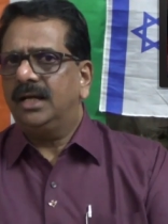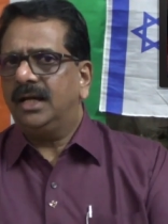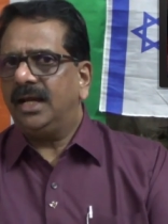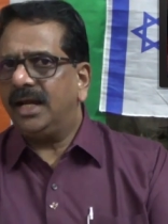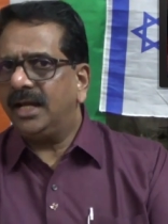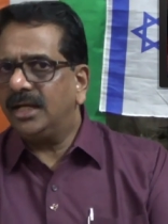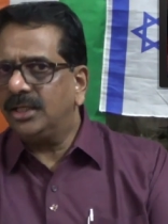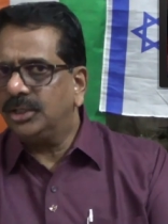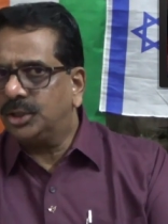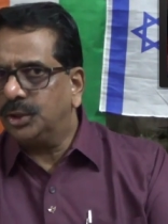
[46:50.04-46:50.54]

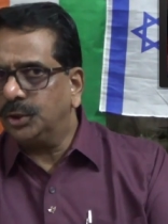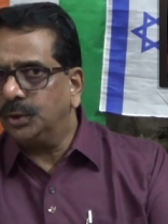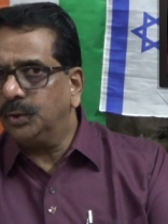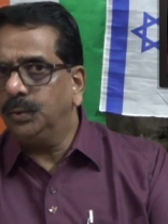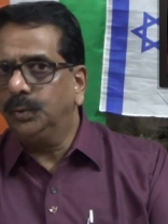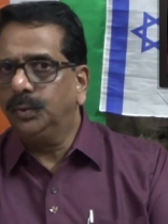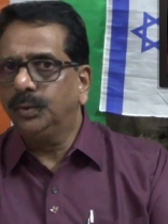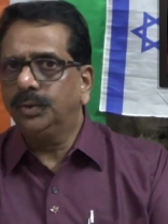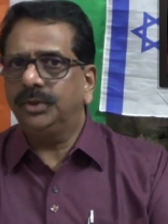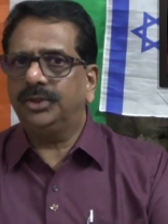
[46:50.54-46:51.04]

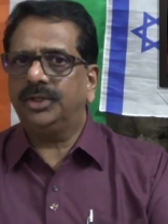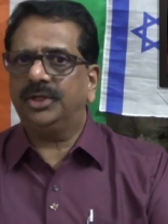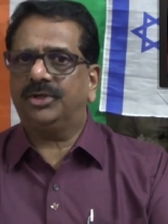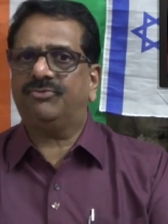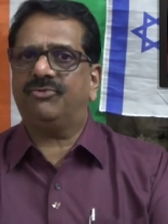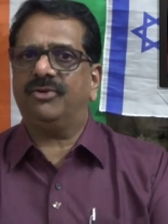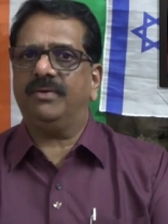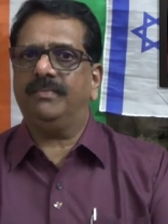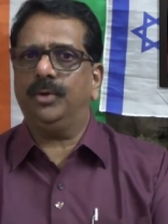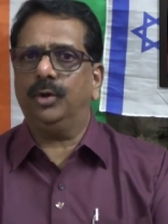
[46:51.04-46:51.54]
into the
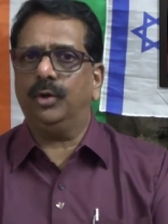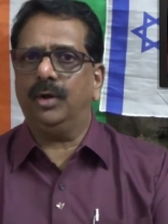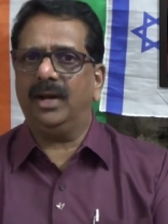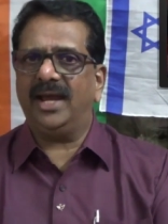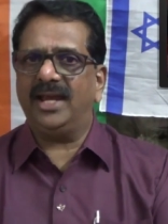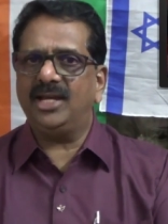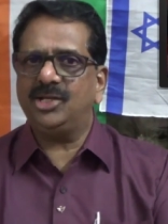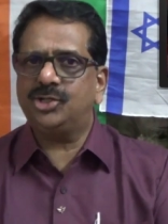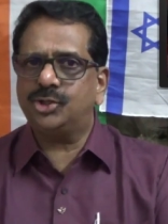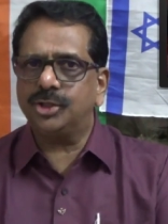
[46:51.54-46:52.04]

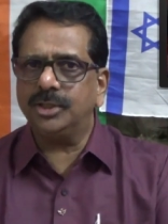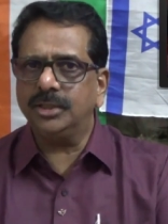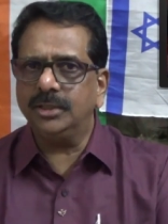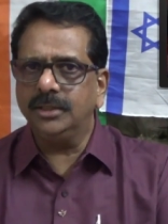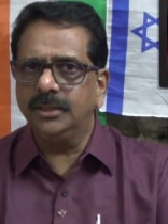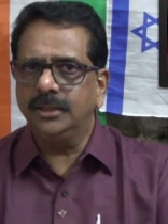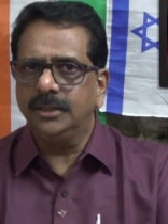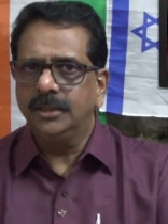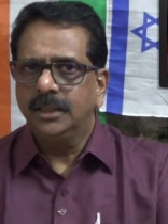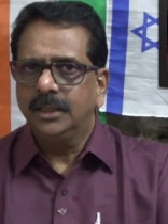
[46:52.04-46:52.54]
tribulation,
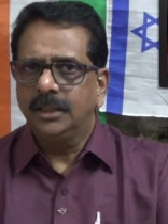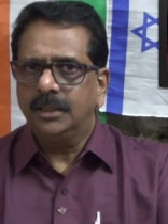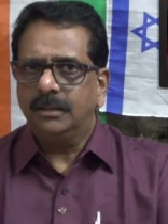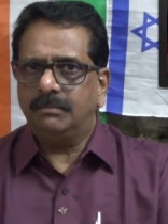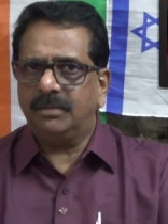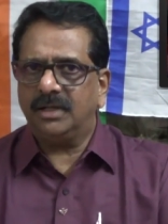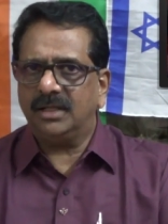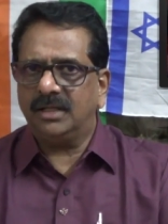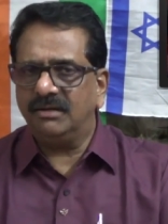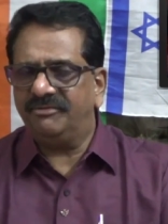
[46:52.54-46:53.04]

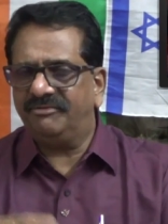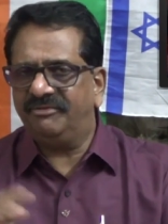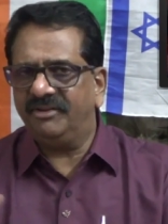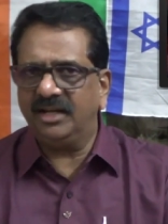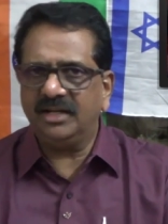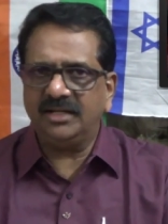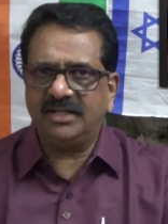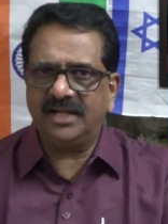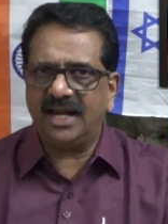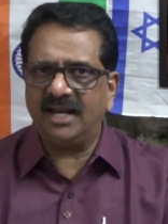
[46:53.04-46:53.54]
but the
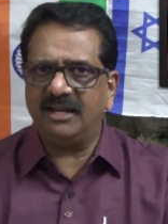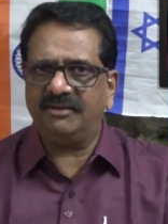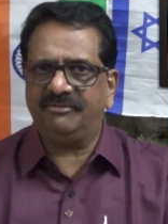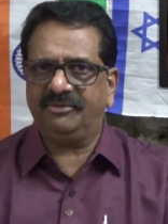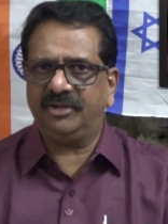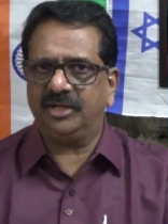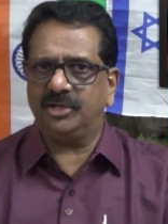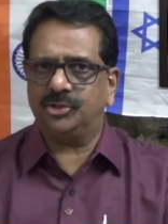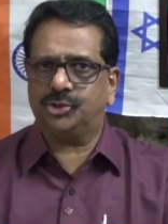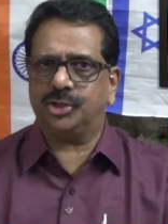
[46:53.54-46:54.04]

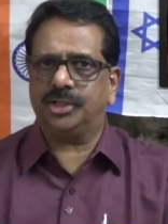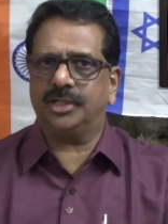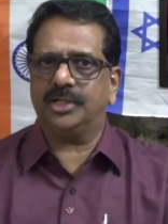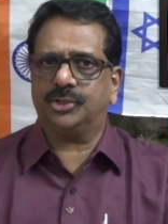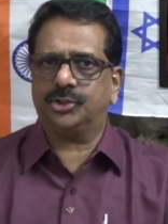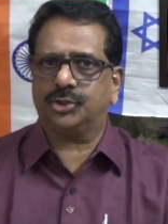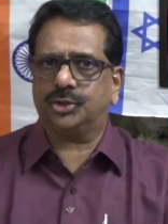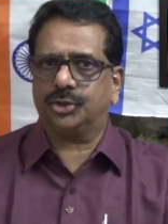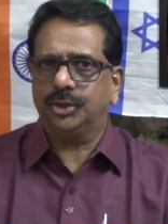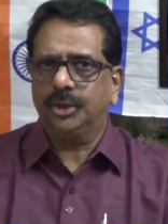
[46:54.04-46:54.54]
Philadelphia
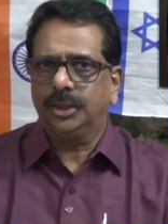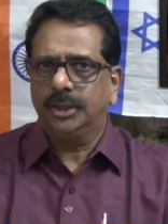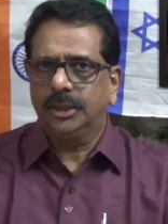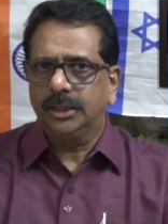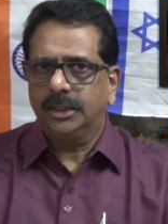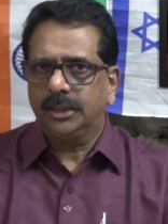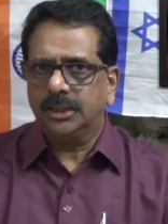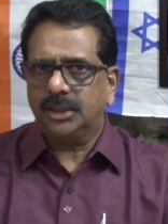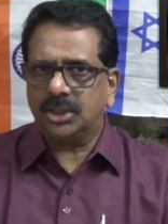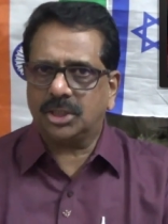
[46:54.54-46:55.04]
church
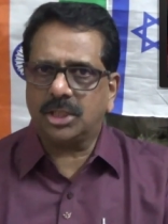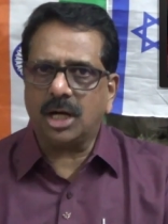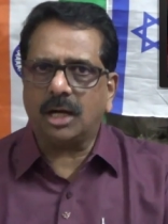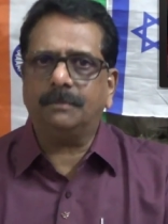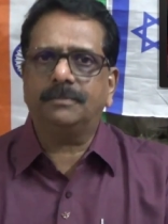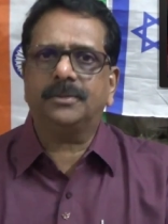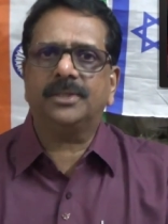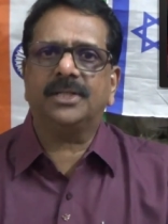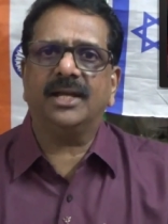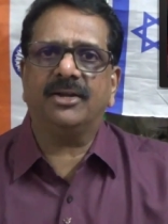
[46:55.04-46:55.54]

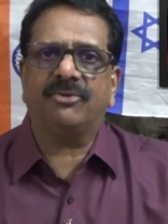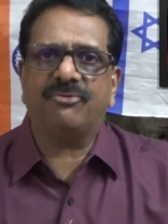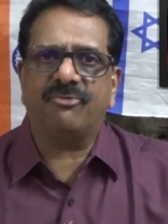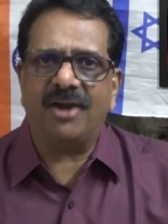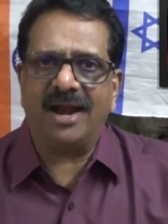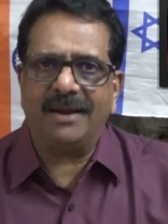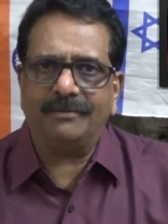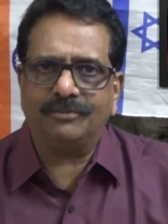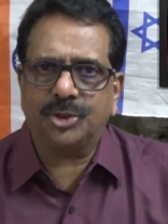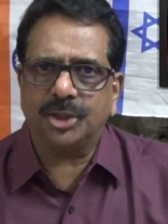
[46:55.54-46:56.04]
stops at
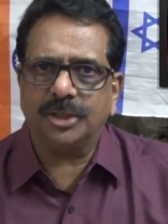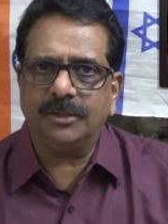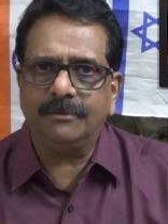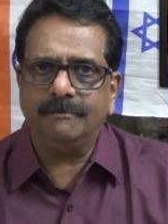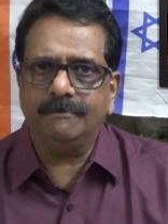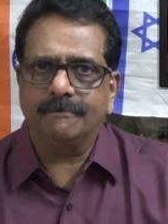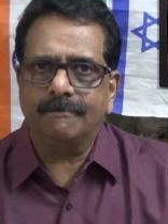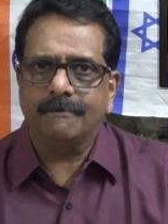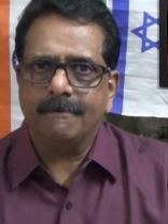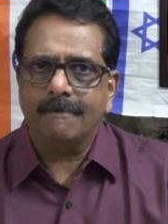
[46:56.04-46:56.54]
rapture.
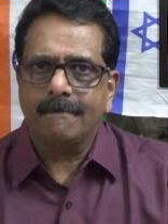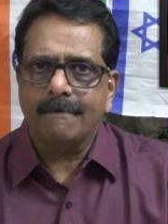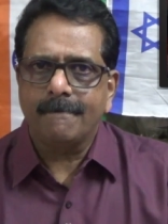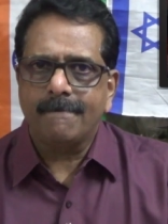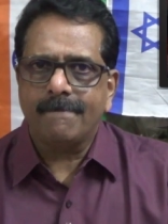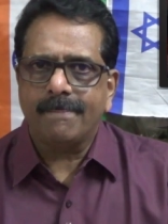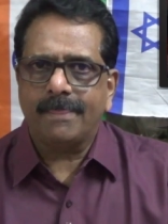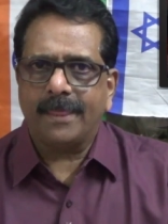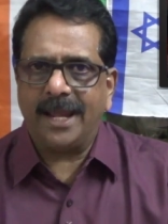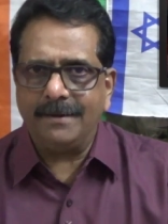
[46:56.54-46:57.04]

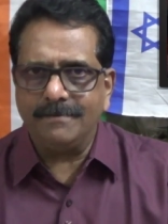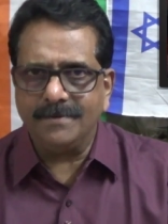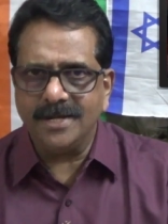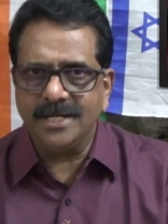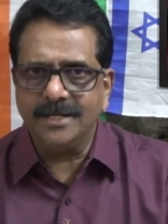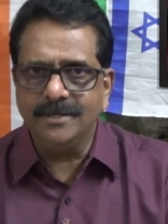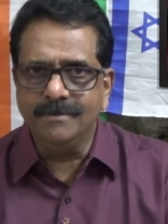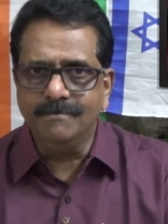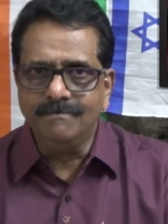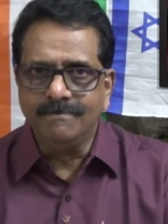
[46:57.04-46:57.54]

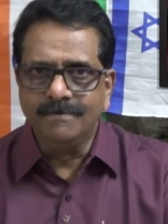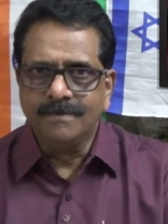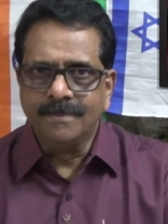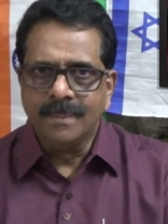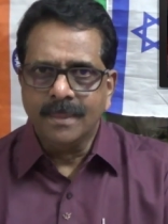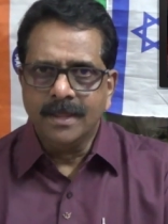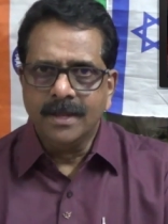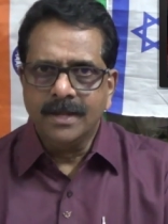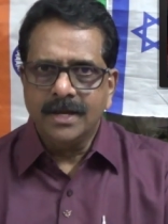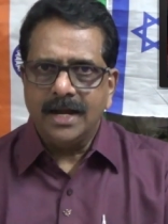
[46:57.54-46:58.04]
Amen.
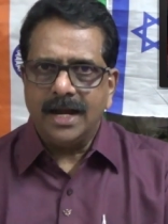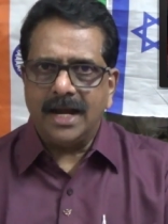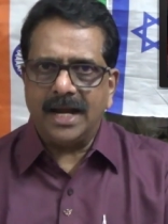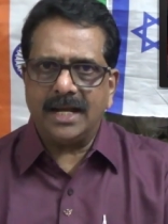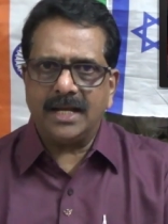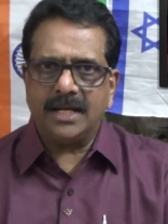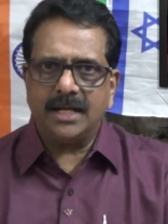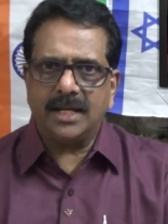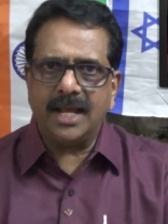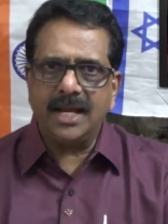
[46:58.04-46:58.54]

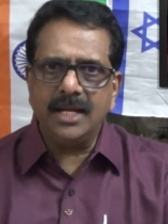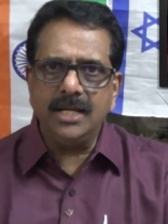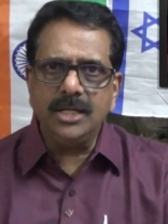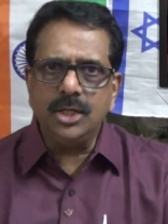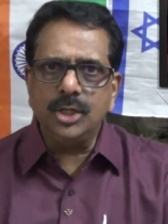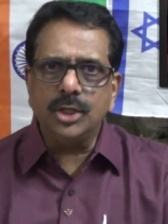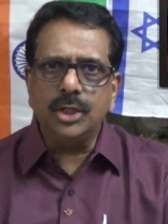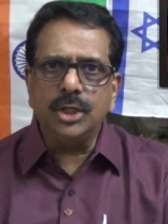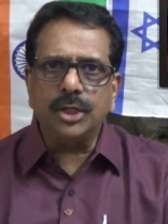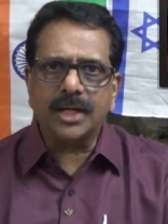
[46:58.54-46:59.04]
And then
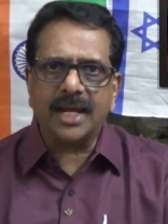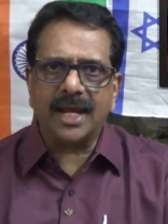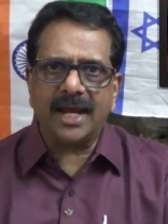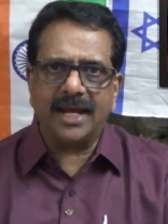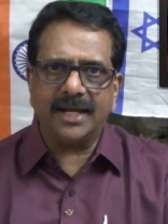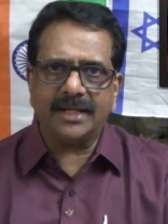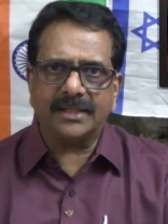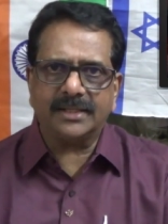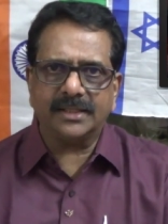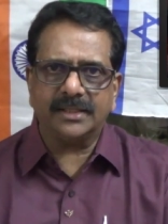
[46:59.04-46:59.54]
you look
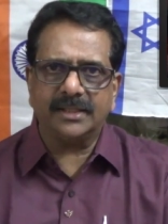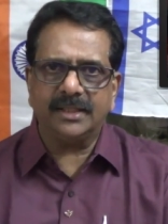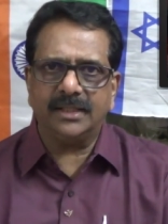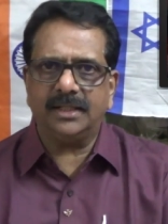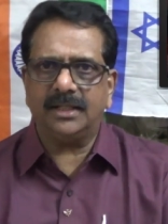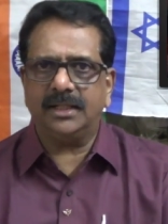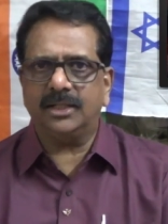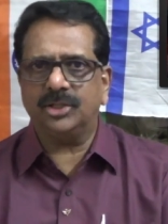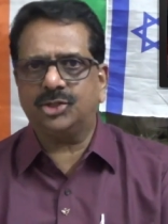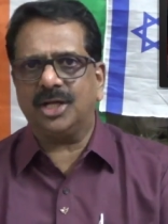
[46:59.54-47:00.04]
at
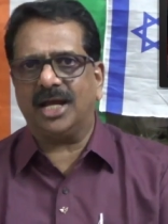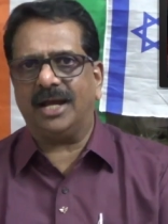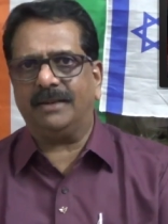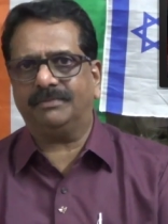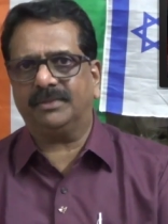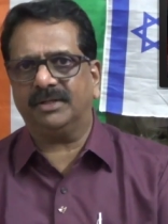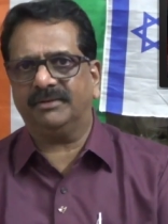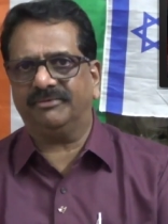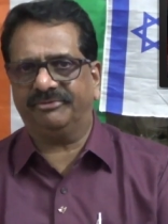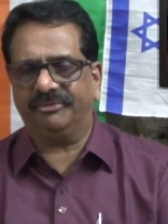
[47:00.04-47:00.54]
uh,
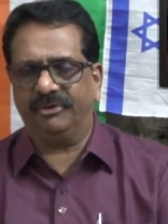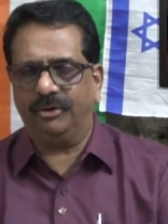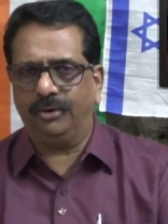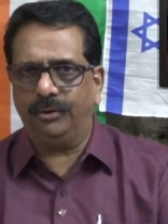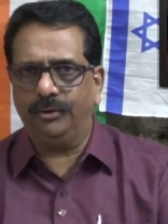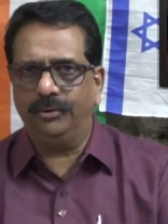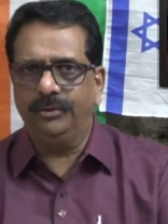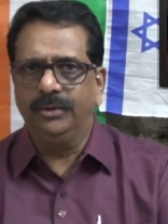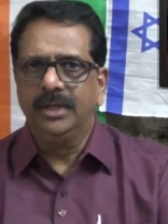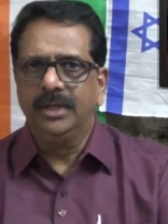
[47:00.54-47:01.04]
chapter 4